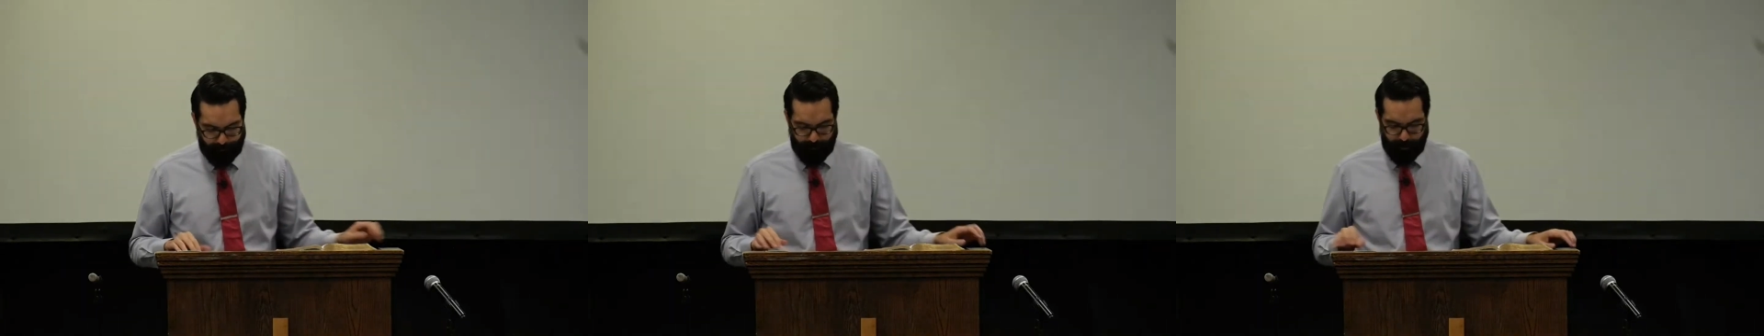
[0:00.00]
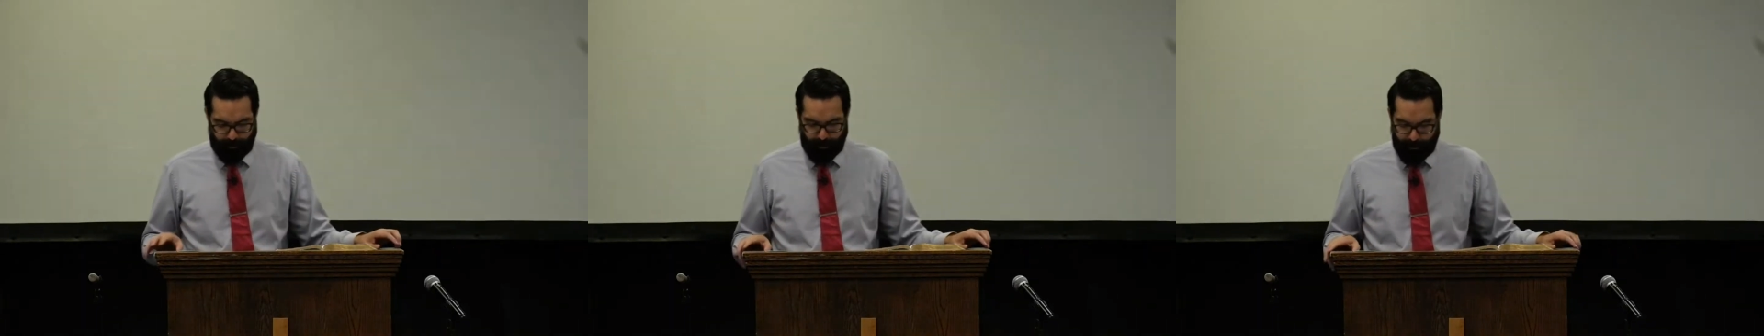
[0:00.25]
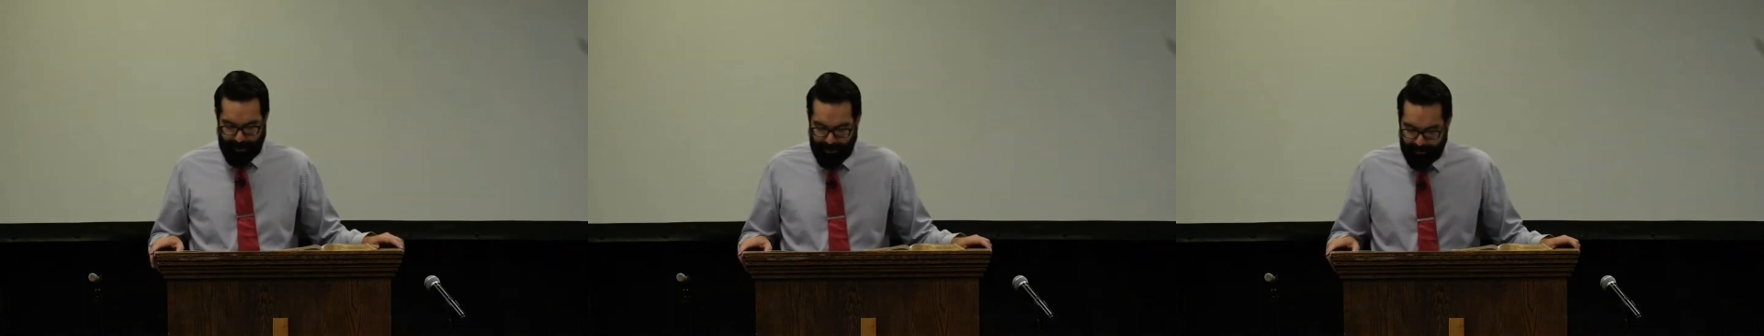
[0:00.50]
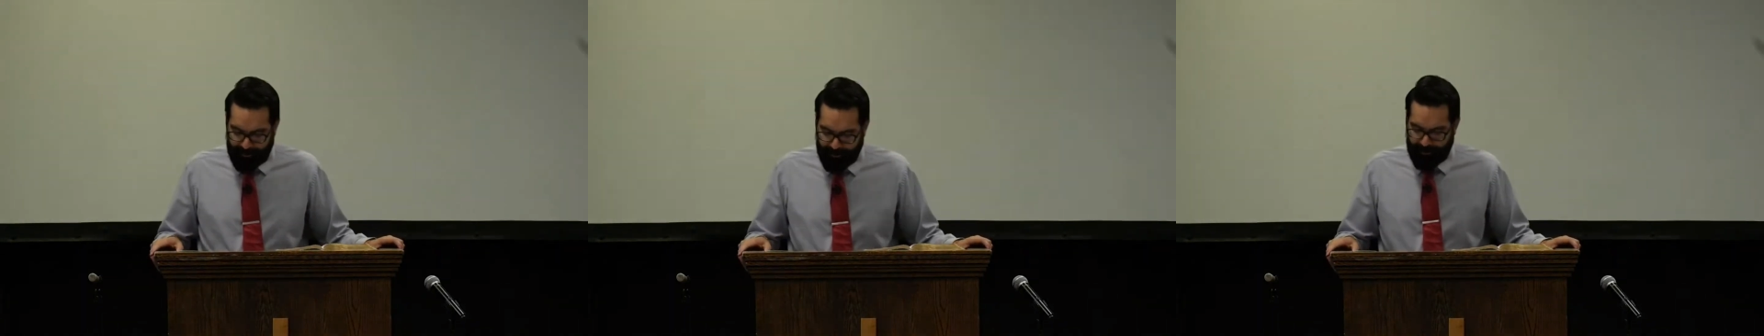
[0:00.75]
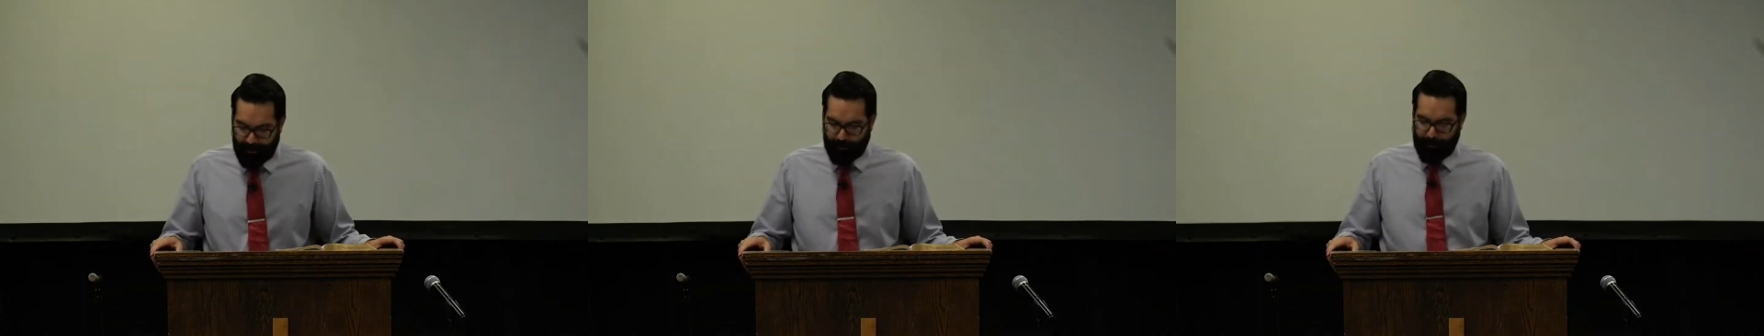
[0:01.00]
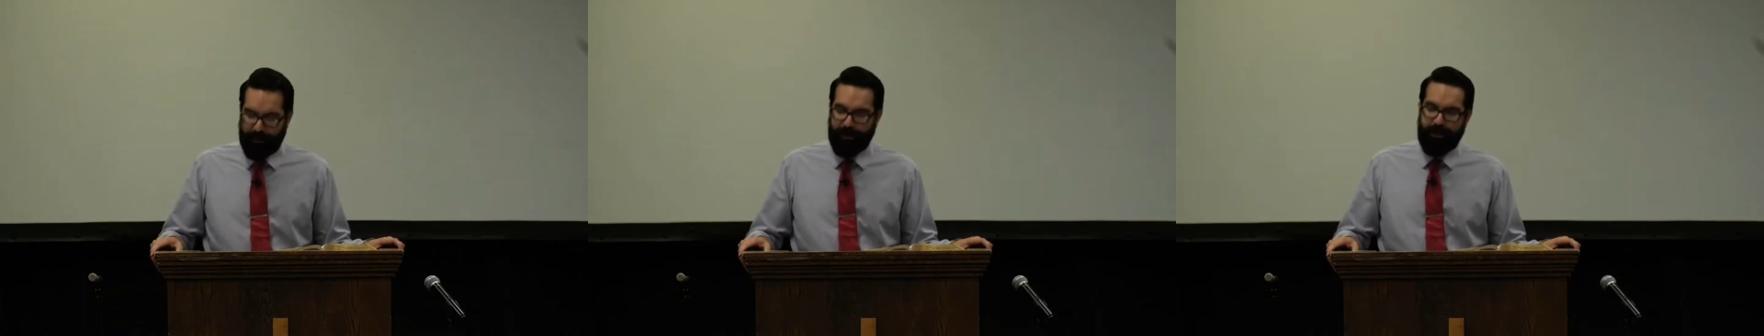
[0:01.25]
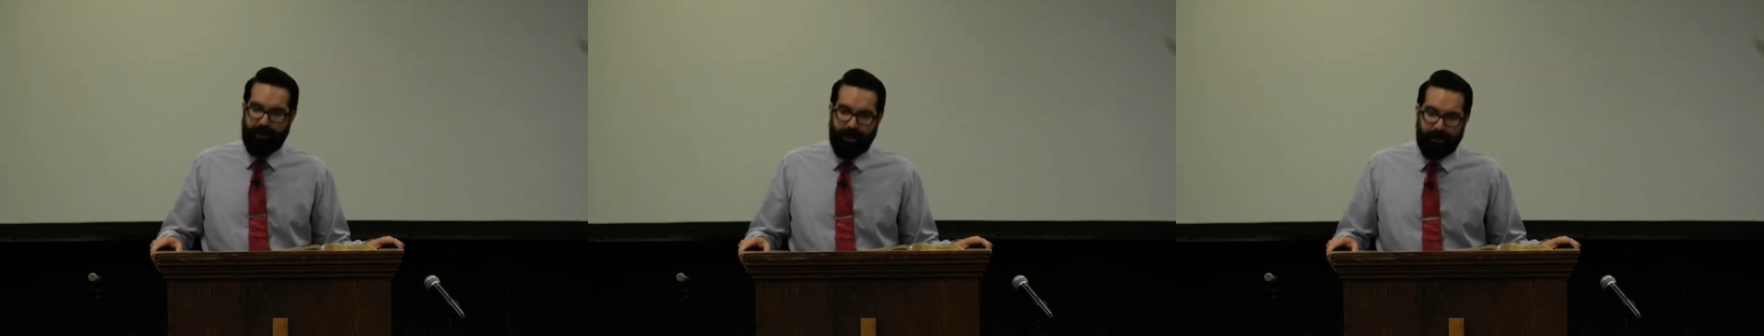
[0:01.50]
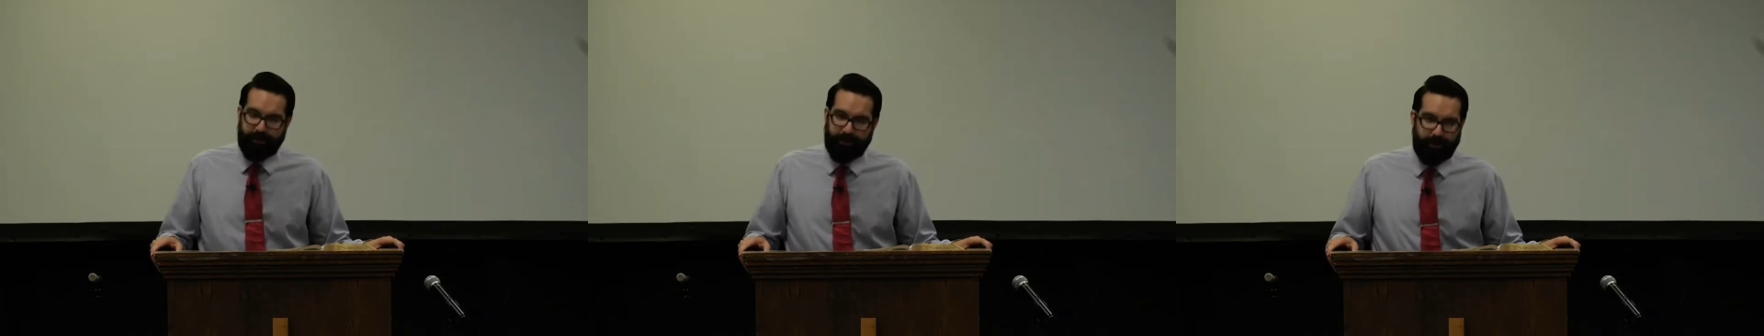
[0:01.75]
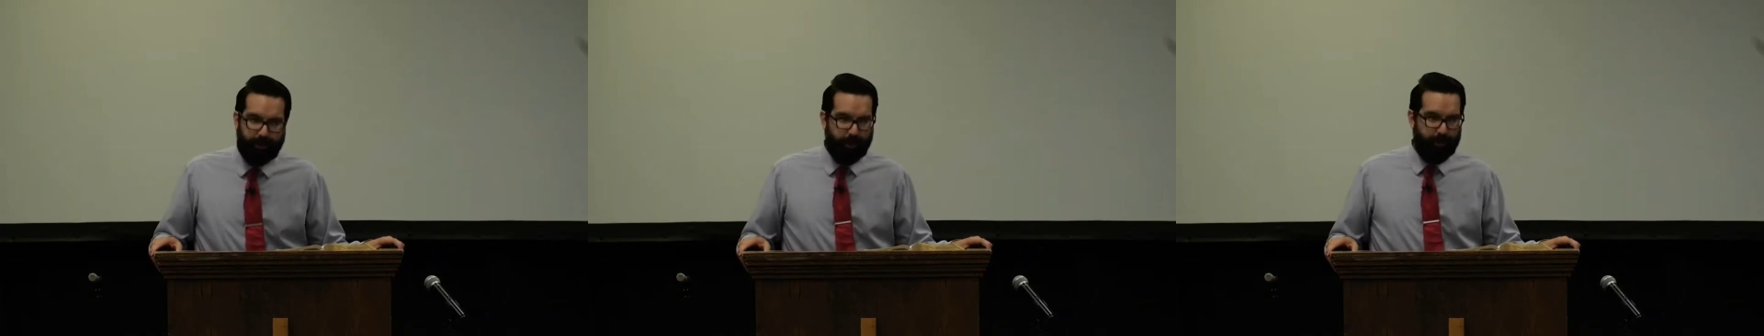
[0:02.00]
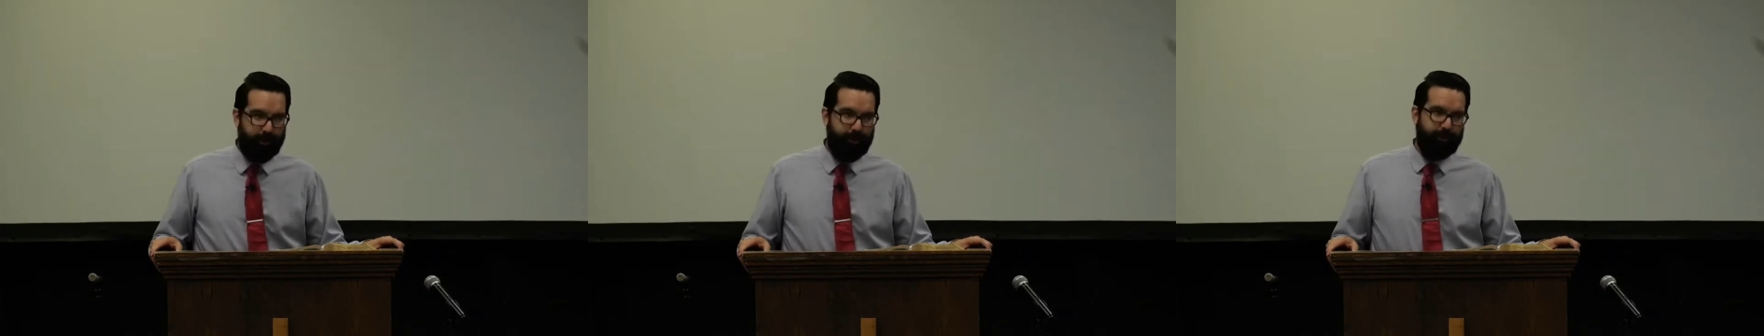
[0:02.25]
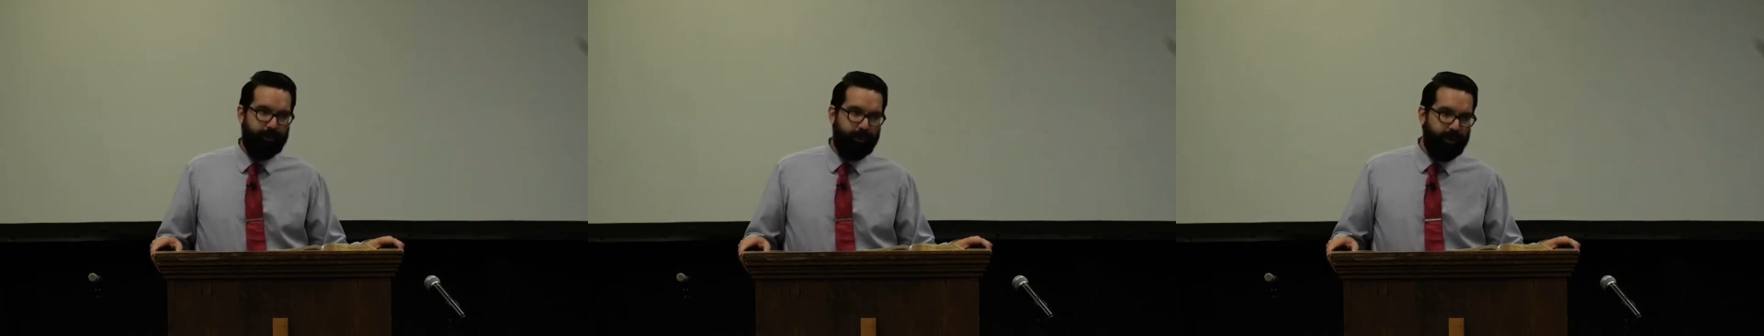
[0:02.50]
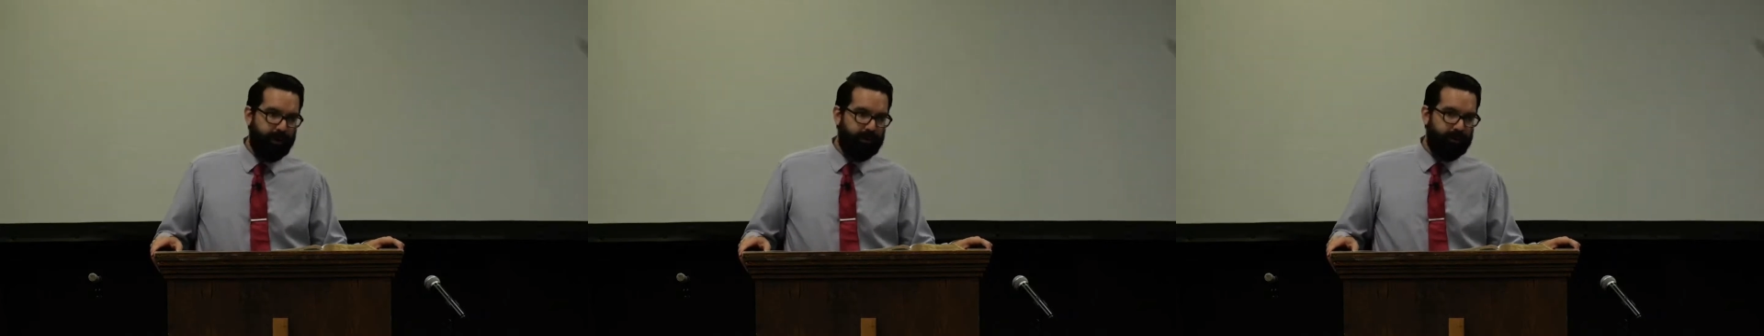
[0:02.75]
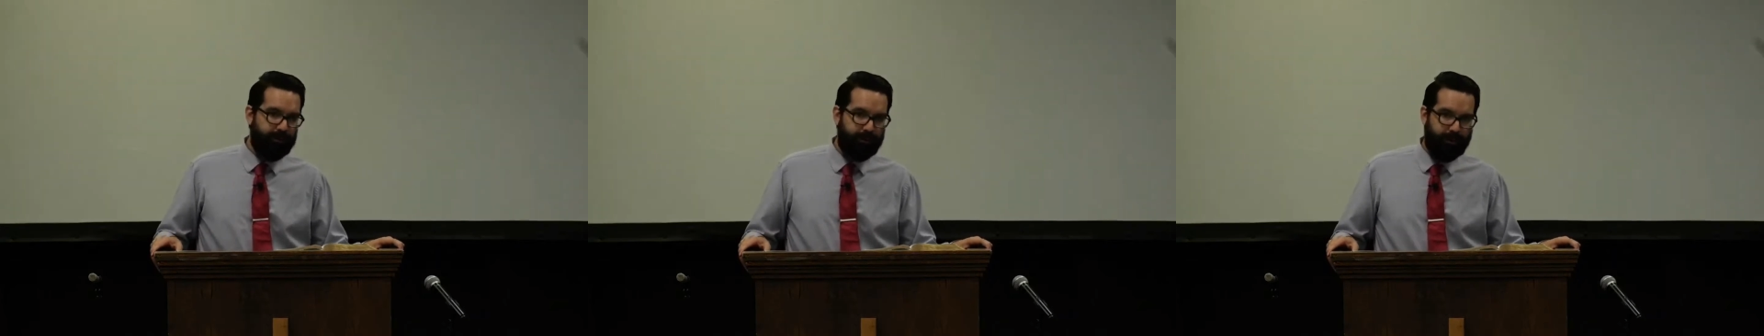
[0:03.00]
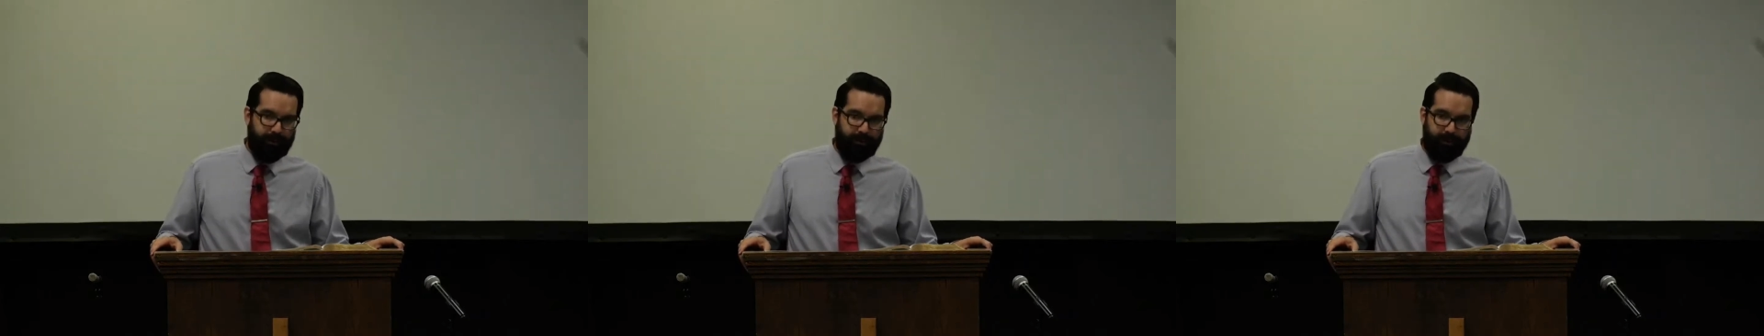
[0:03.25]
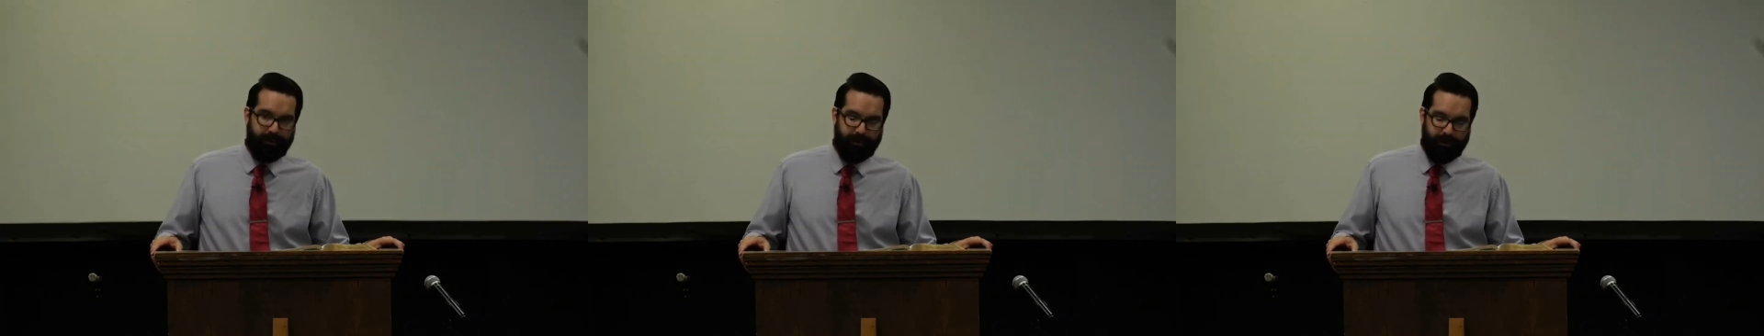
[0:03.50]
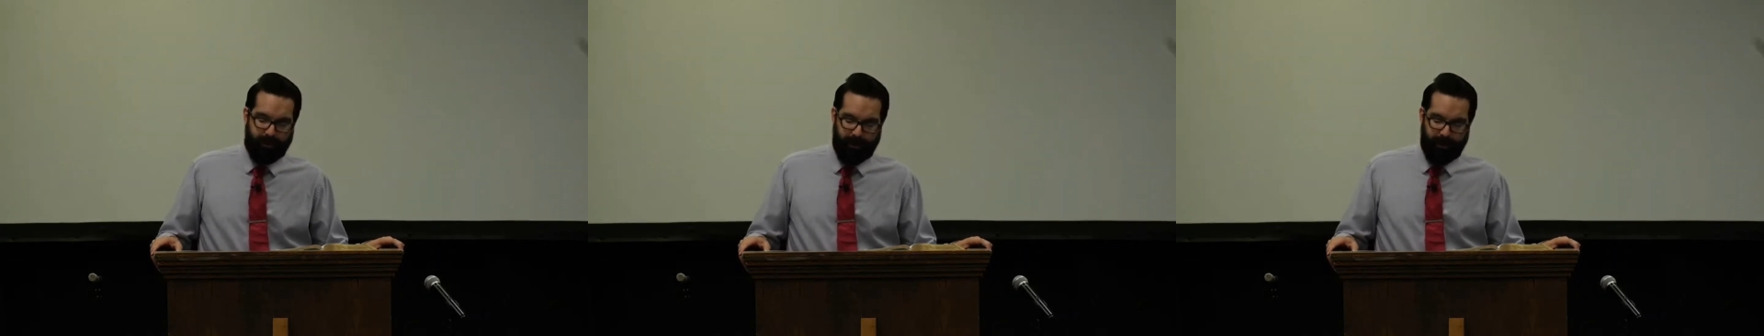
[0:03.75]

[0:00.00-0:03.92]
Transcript: reminds us that we are not just a group of people who call ourselves Christians,